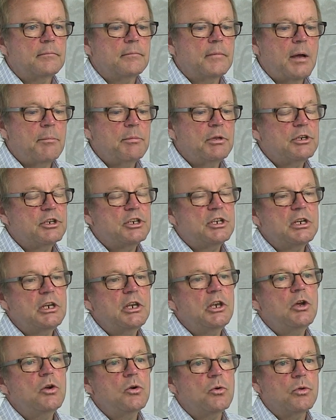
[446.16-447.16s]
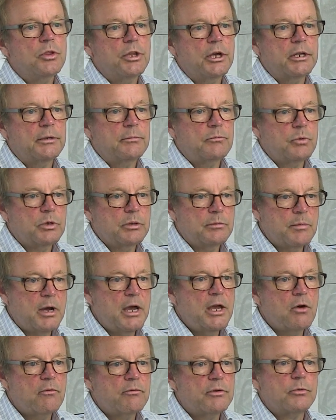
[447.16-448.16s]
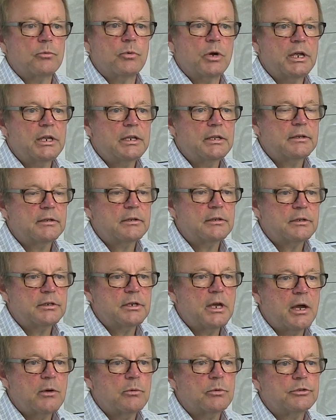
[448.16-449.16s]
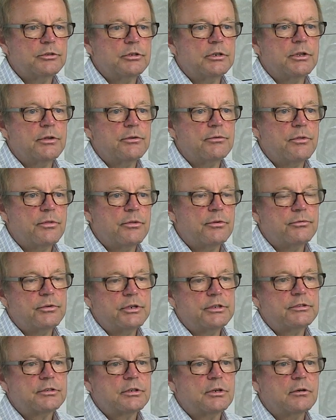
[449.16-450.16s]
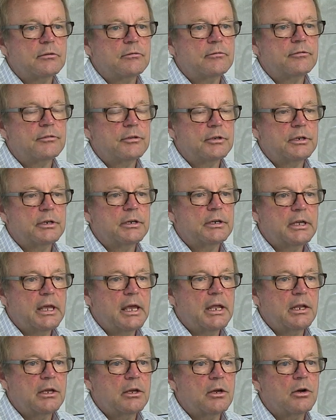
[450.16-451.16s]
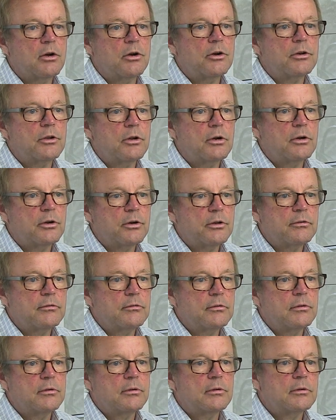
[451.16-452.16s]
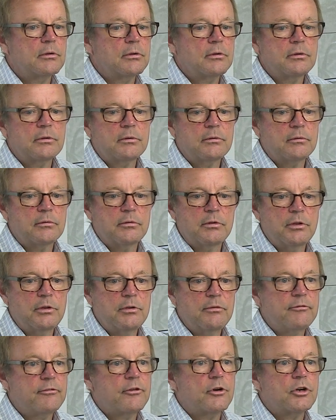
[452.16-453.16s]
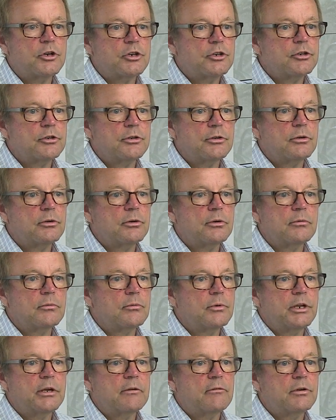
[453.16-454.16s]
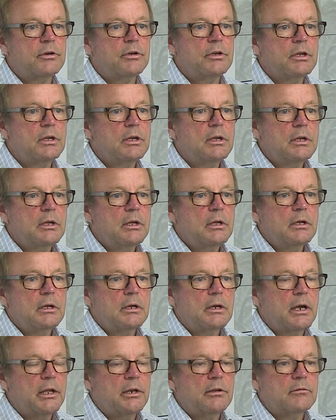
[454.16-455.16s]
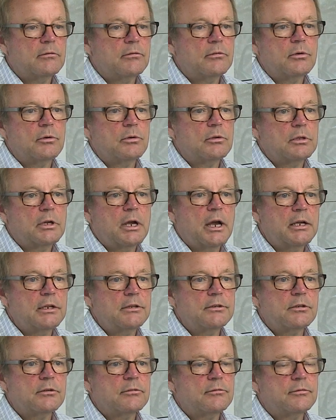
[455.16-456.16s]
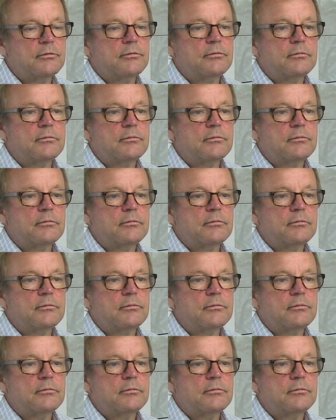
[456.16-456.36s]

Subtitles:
I mean, she knew that with my overweight, I was in the risk of getting a heart infarction or whatever, kind of all kinds of